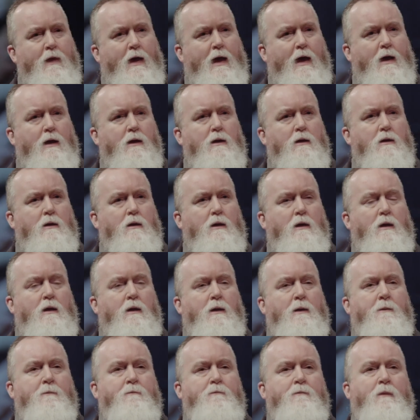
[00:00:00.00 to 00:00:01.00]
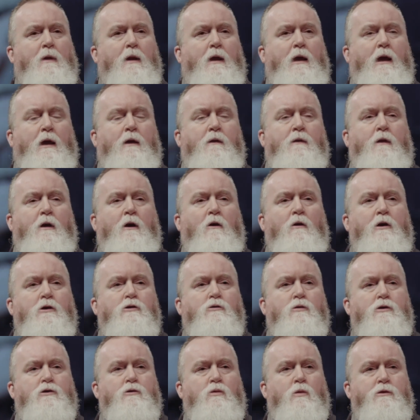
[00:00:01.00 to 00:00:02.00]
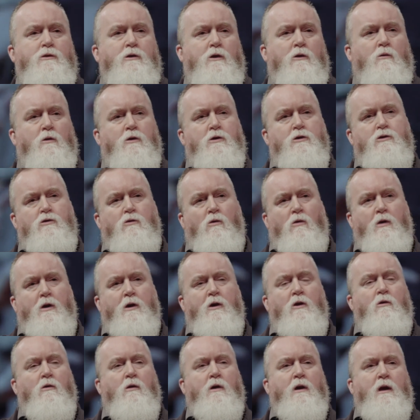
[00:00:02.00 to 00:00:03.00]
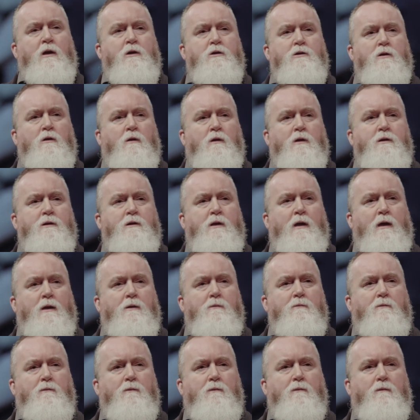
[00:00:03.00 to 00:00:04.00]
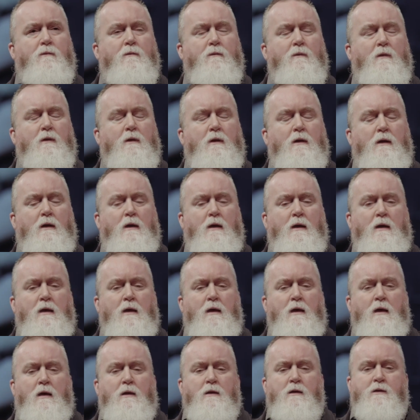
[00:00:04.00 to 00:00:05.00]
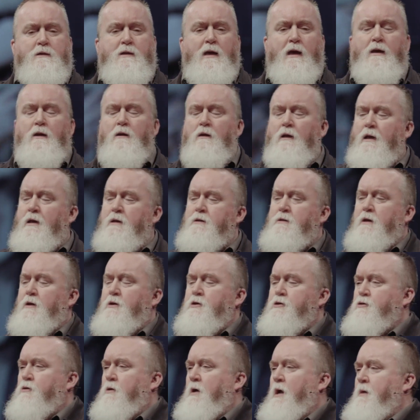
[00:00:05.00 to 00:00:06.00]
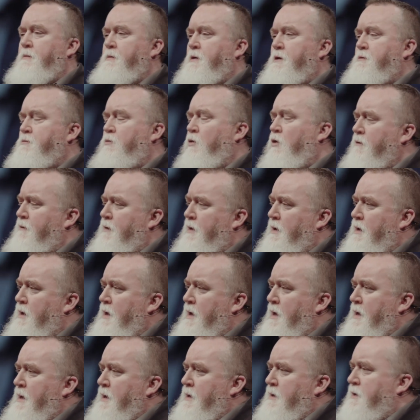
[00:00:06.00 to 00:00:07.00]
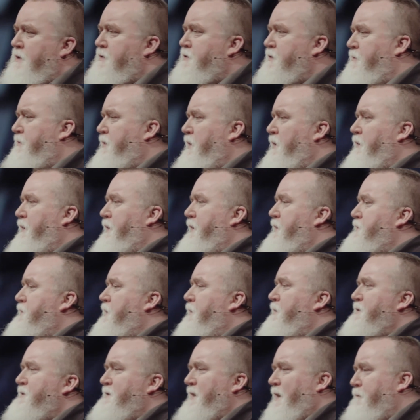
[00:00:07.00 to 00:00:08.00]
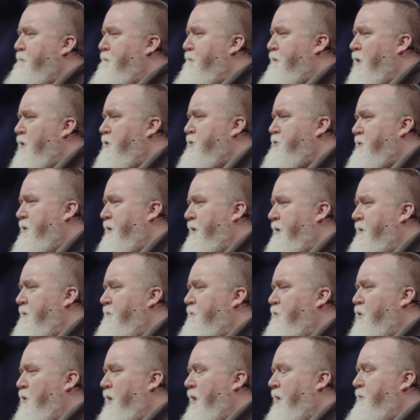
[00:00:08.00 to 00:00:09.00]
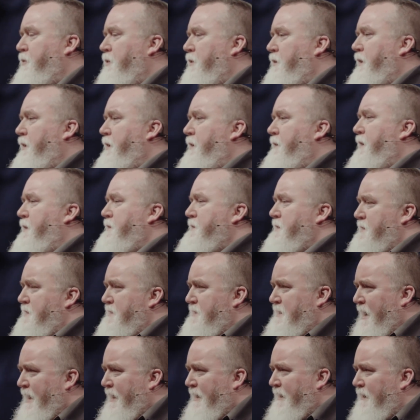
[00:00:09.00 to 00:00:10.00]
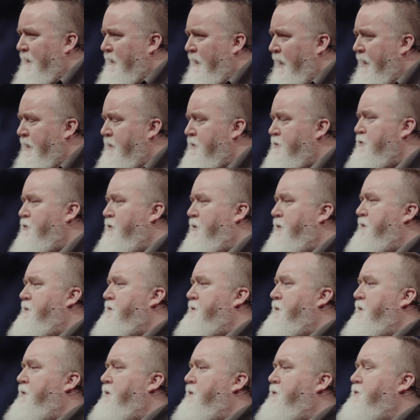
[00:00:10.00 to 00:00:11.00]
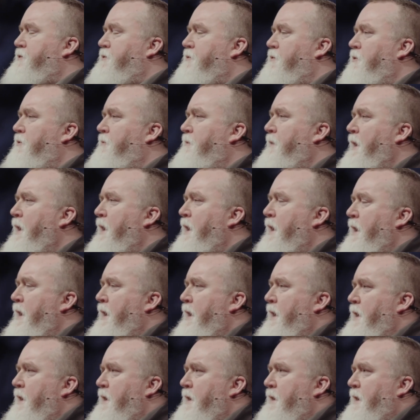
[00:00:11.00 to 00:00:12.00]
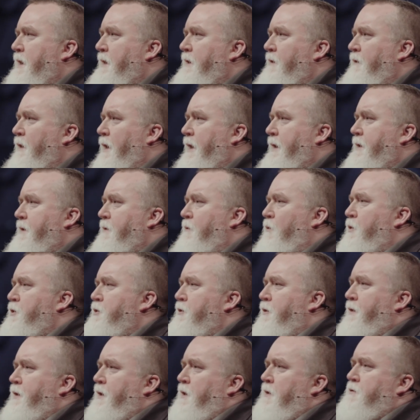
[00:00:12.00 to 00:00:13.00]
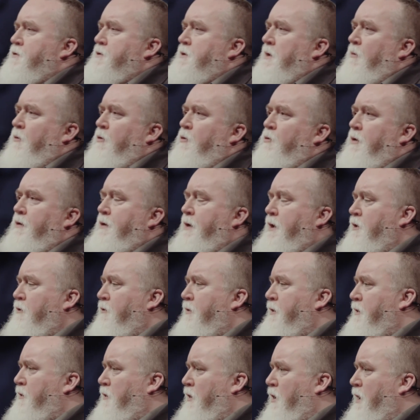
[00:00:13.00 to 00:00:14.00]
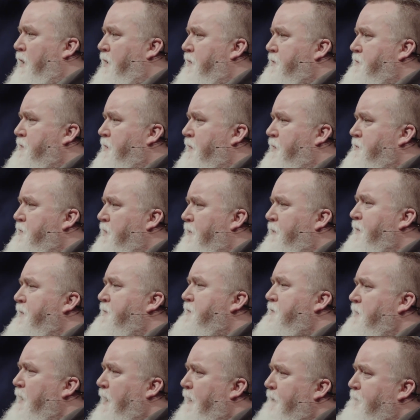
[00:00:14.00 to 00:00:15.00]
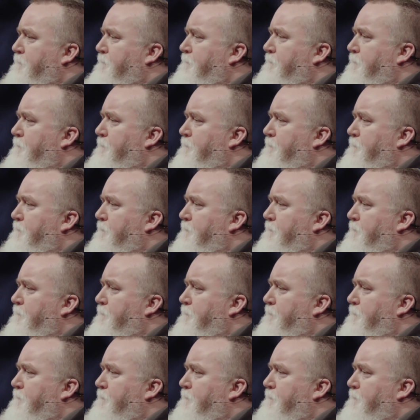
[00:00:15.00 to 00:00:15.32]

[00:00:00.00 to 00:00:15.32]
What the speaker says: that. And their interest was in restoring creational intent. The second lens I described as more of a disability. Something's not functioning properly. That's a second lens you could see this through. Kind of like when you think of someone with hearing loss, like something's not